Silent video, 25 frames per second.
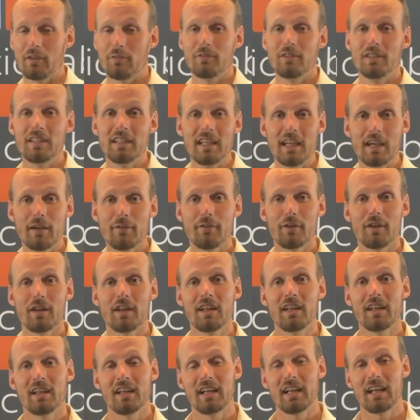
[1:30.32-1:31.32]
I've
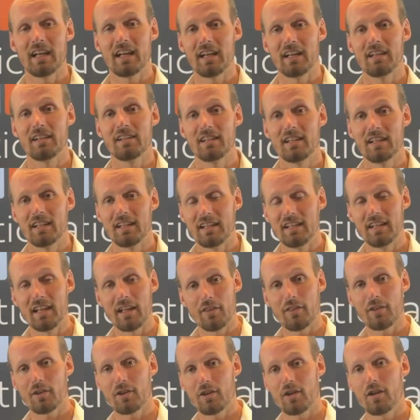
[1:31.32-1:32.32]
never had
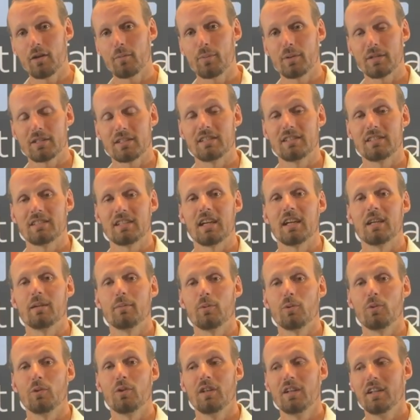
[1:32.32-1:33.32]
another chiropractic
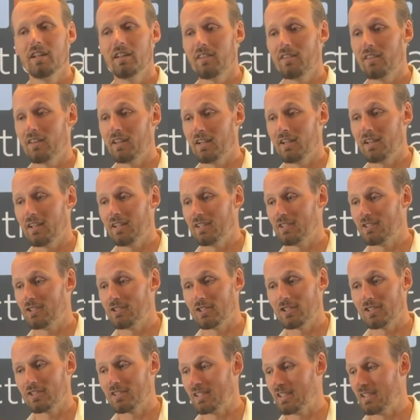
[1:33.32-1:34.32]
table that
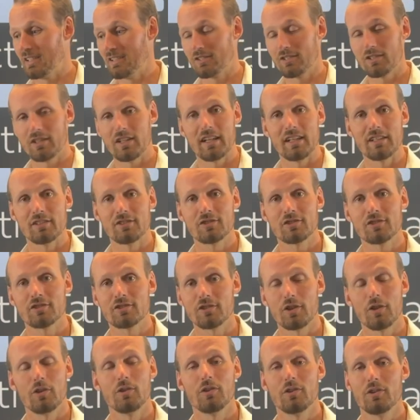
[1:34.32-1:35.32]
just is as
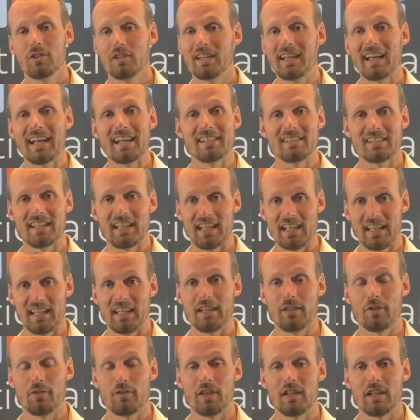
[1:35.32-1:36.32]
solid as
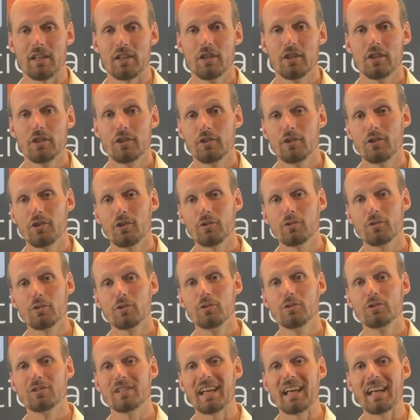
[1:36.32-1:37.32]
anything. You don't
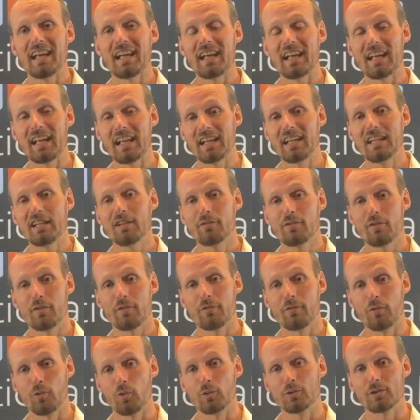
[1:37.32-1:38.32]
lose any of the
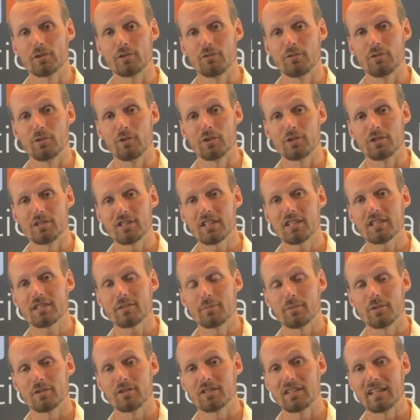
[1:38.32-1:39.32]
force of your
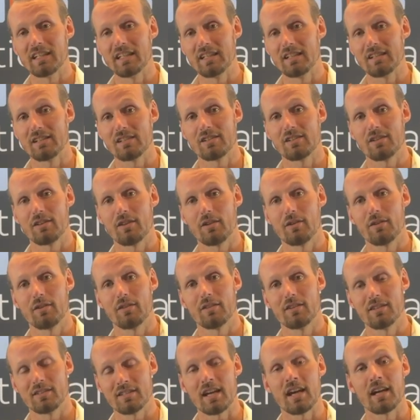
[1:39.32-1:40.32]
adjustments into
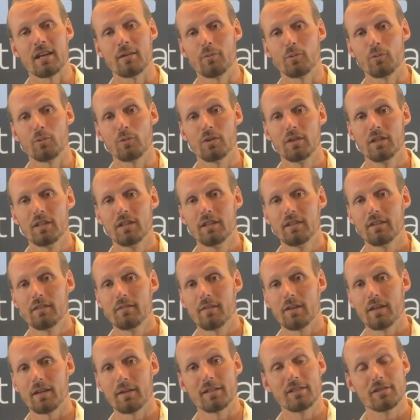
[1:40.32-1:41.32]
the table.
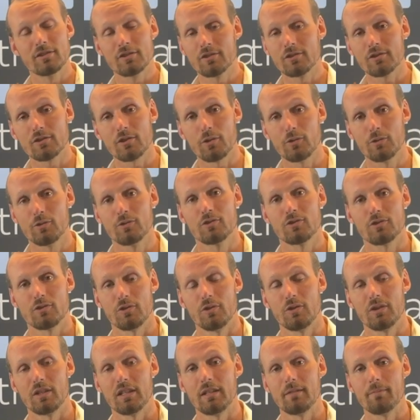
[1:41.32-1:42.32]
It's so
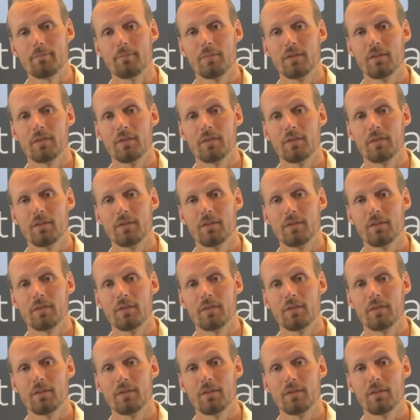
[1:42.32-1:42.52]
sturdy.